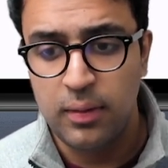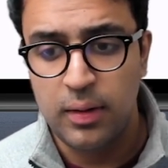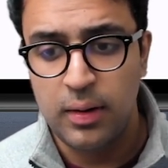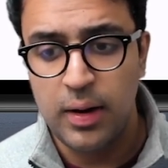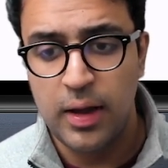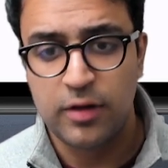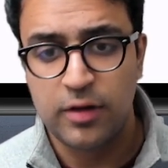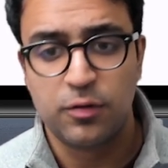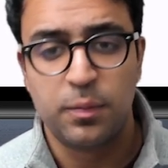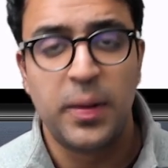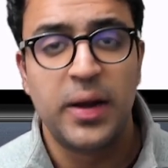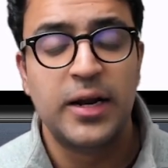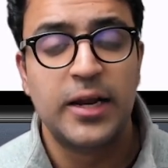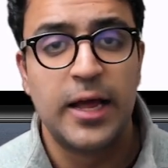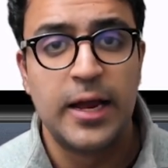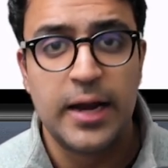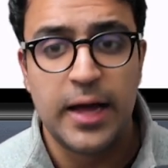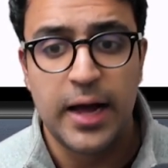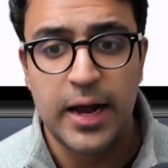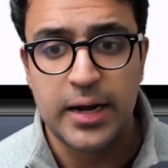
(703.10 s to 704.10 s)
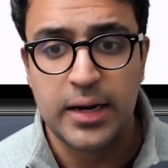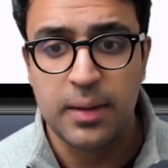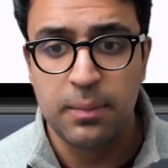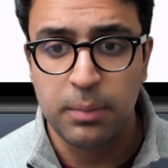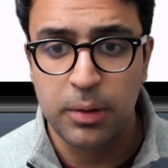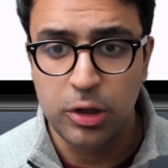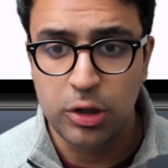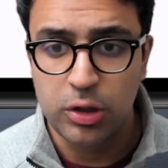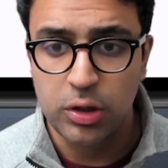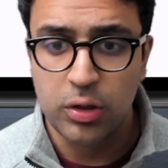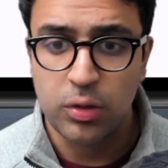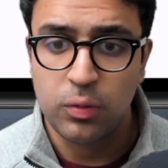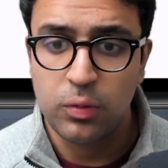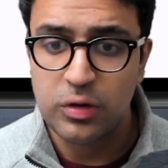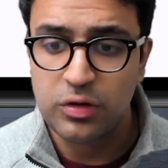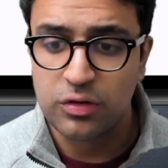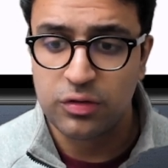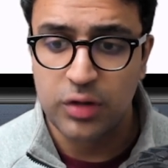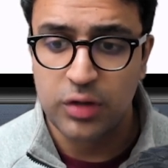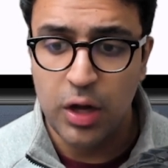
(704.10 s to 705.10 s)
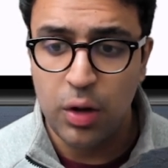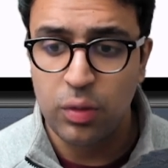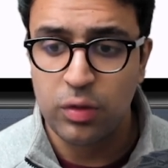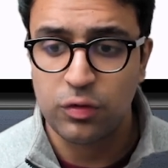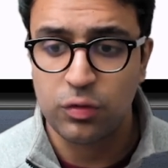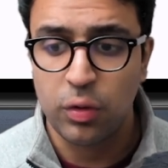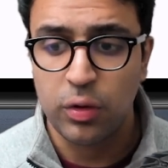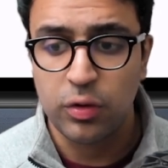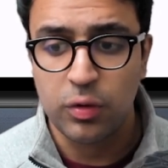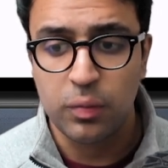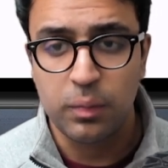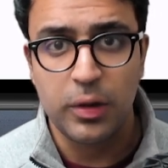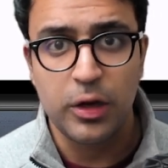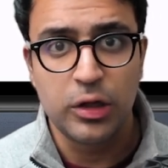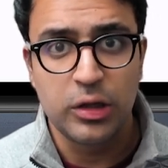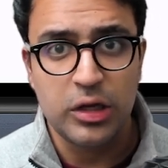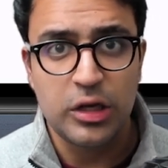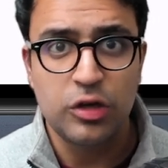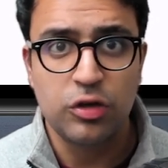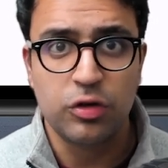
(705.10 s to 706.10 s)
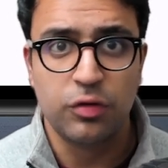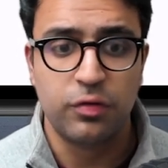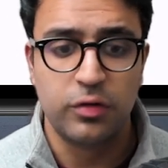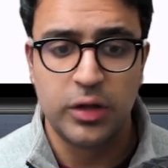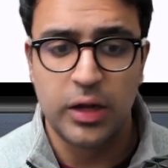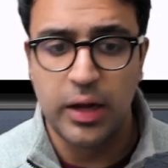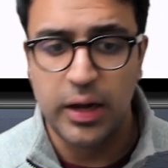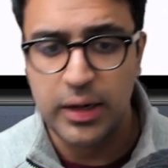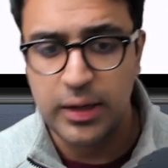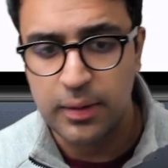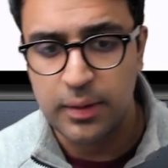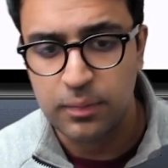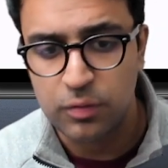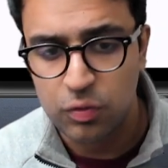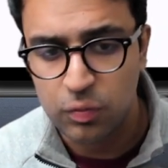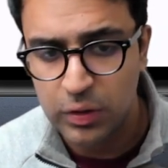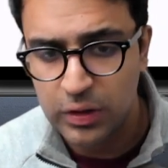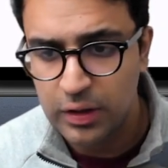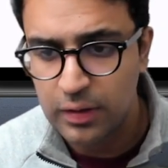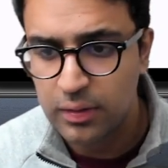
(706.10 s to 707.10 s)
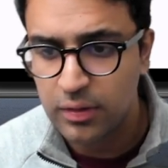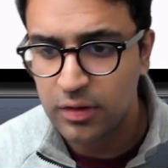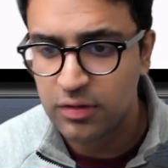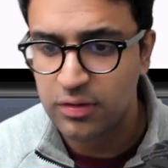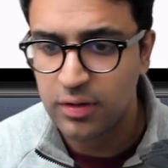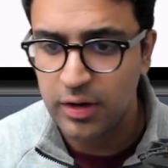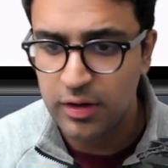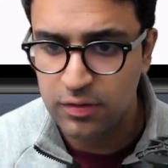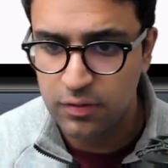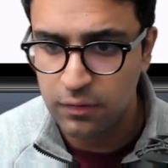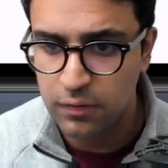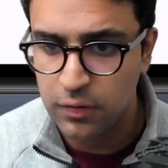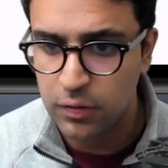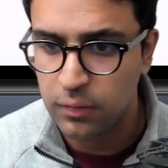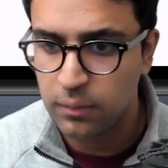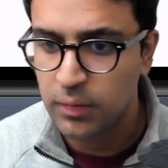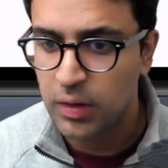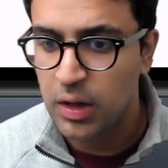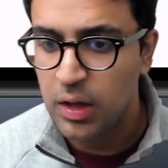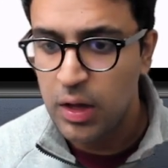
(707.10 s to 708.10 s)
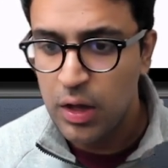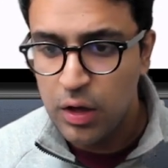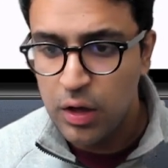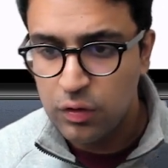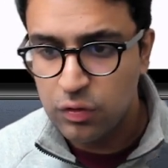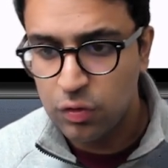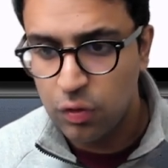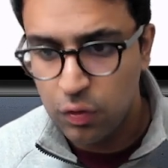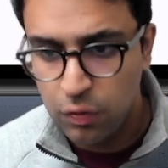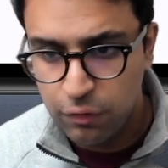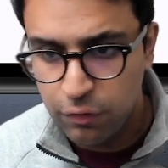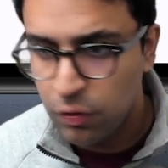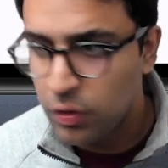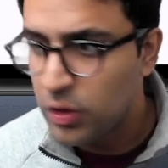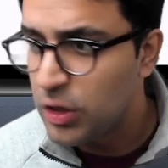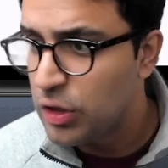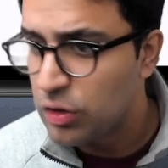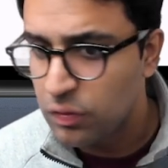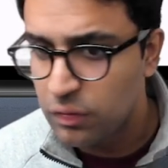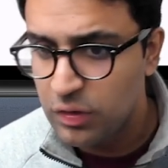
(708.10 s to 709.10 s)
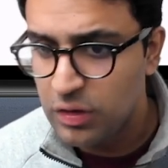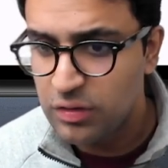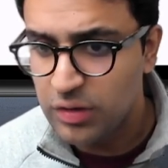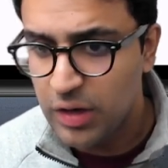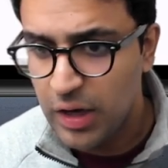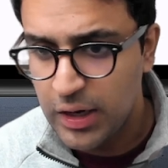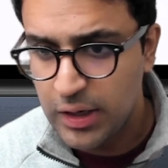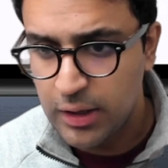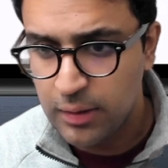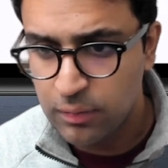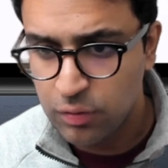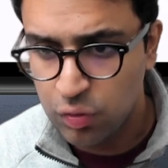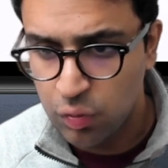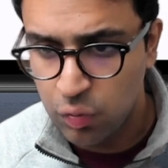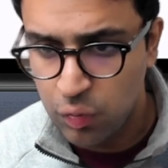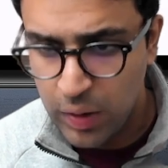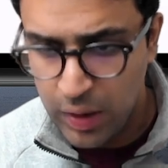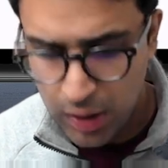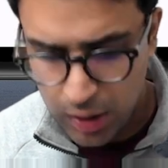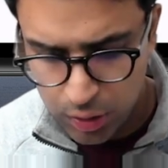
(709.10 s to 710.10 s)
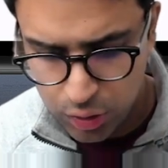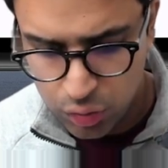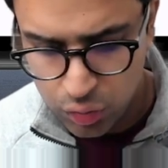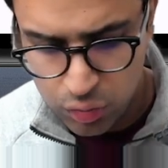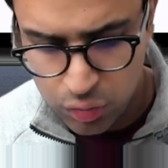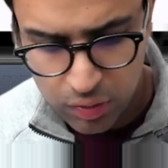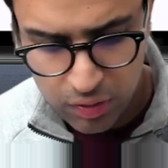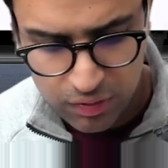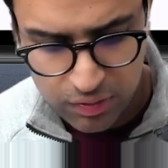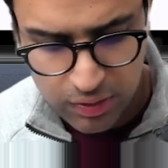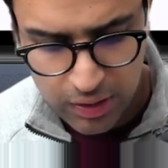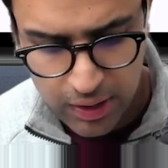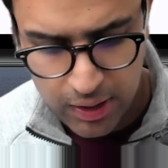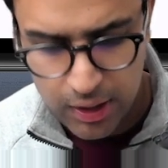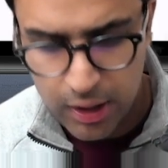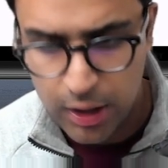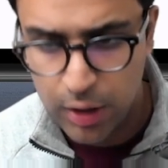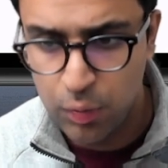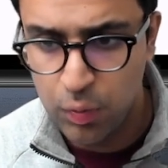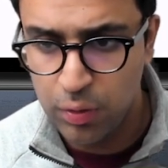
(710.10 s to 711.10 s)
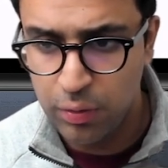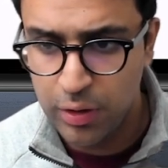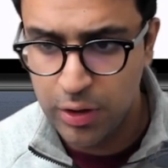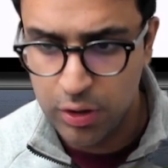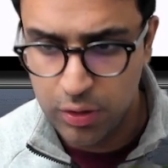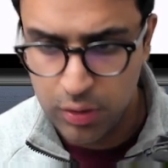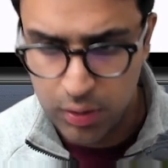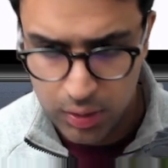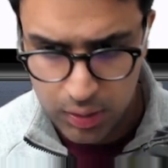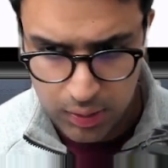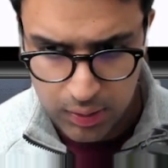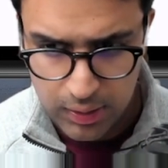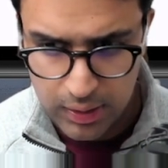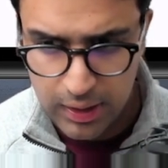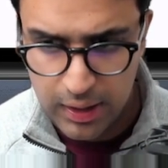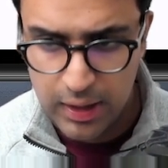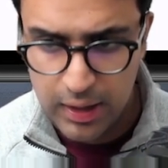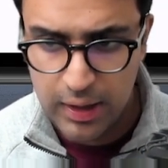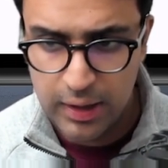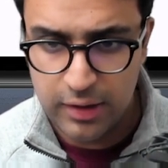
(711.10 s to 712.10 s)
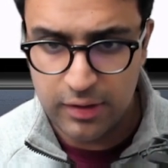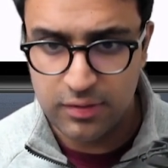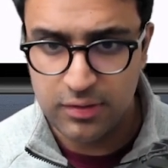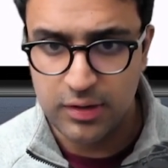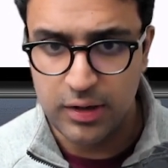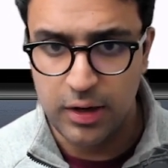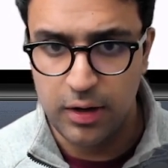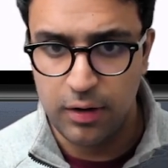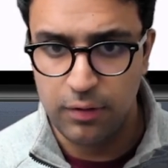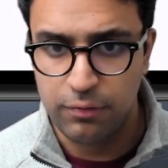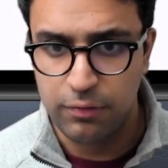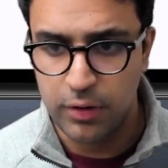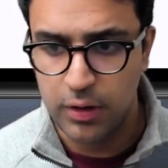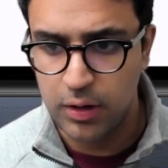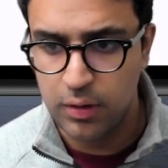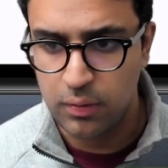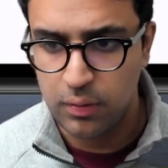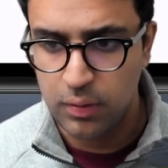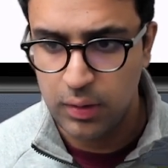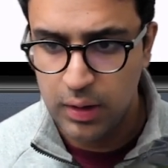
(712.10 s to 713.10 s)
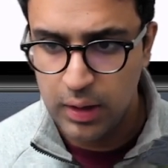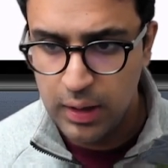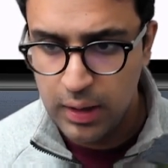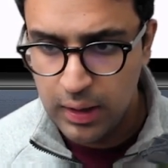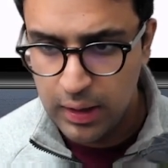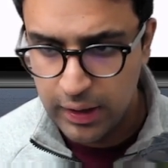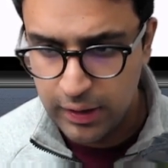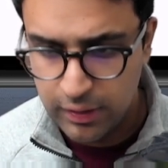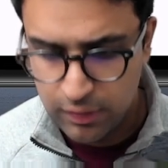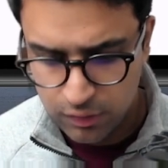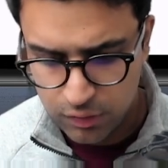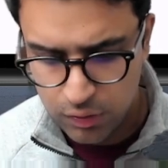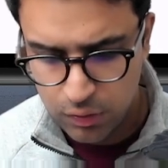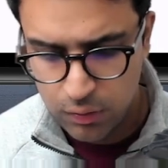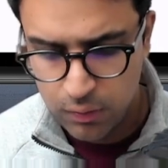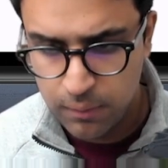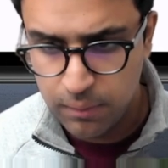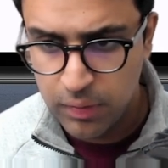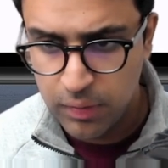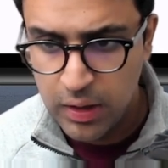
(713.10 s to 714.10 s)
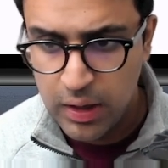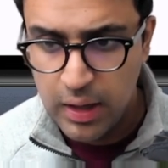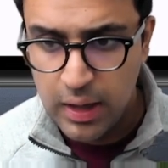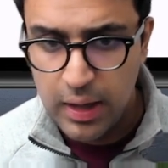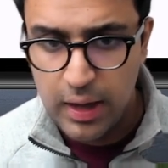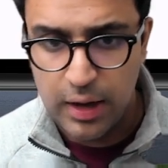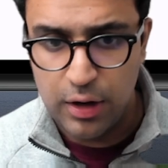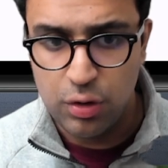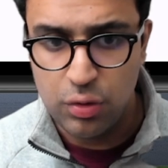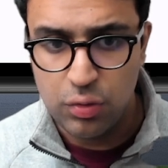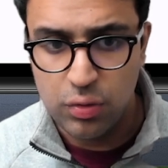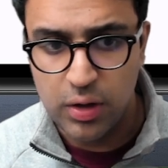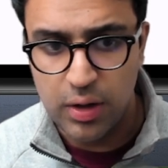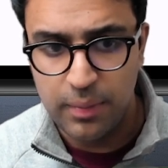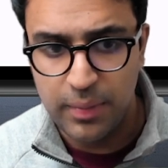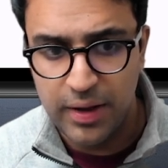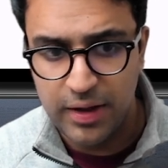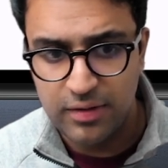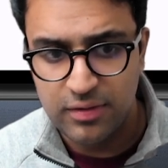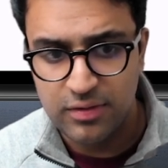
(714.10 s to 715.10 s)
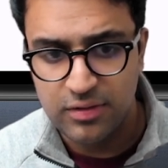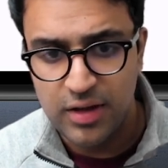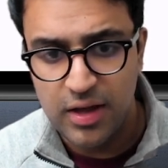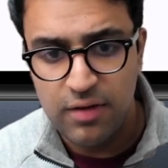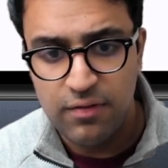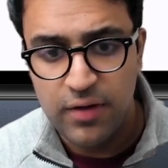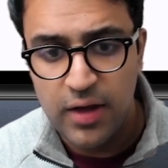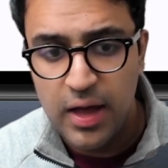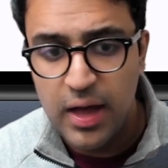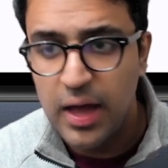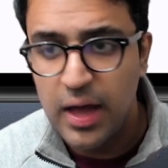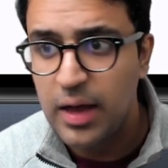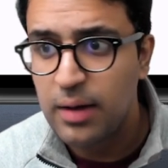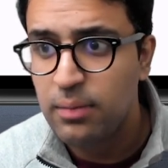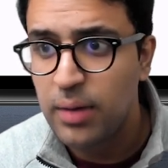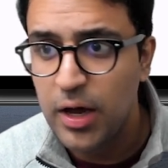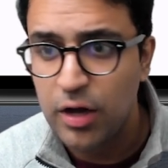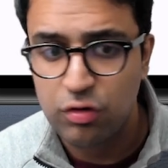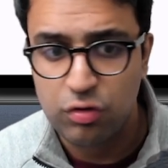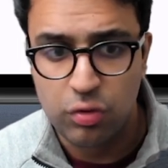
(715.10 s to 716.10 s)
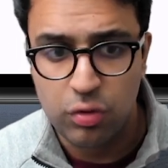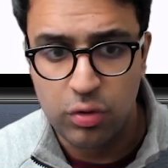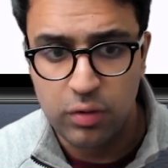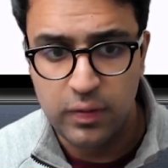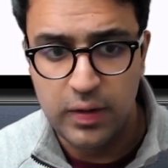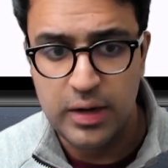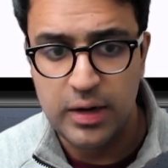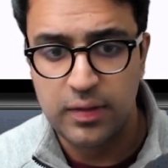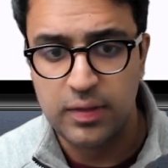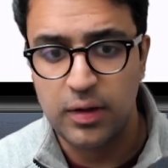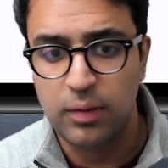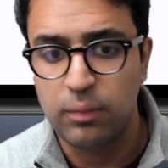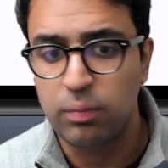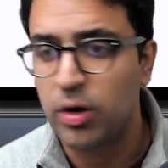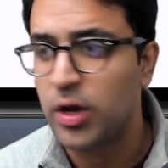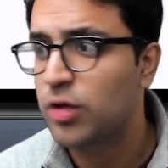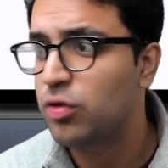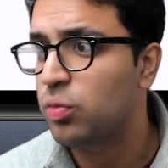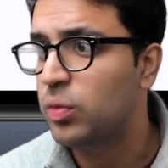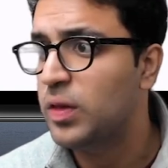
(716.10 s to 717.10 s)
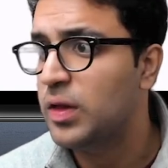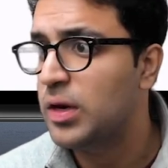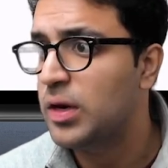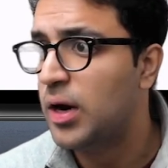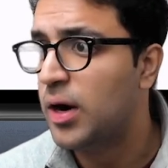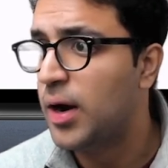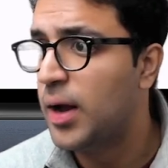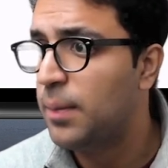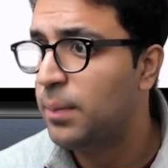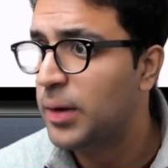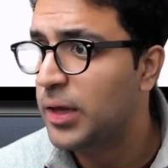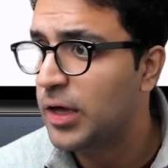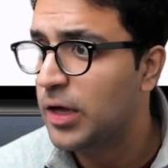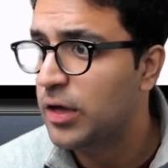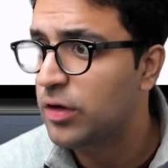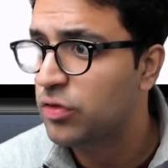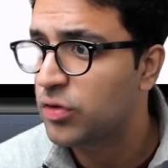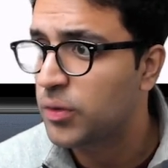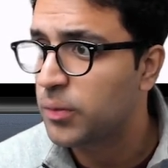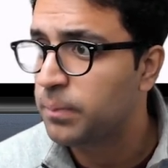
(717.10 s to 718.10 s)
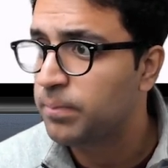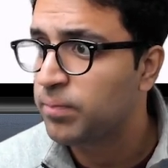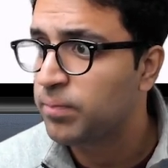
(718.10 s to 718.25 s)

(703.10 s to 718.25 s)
expect an item builder, which is how it's going to build each of the items within this list view. So for each of these items, what I'll do is that I will return a list tile for now, like so, and do command save and make sure that nothing breaks within our application.